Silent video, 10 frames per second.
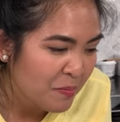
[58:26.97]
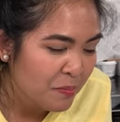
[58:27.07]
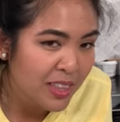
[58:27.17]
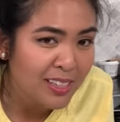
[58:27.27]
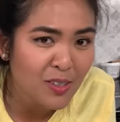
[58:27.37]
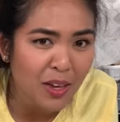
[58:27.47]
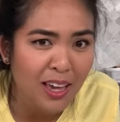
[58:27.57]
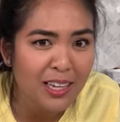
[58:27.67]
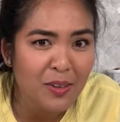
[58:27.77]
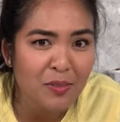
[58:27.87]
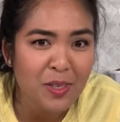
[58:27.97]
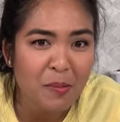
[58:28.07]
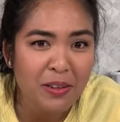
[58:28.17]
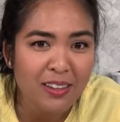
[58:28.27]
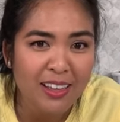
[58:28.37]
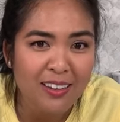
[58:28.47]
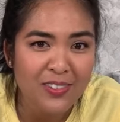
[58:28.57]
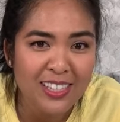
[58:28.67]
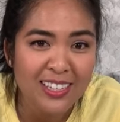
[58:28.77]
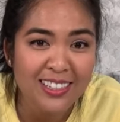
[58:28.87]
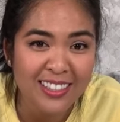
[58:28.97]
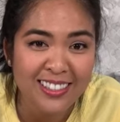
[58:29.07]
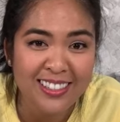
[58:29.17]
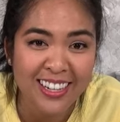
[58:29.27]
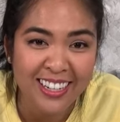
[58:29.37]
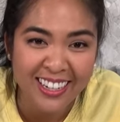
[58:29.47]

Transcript: But that's okay, you have so many life skills.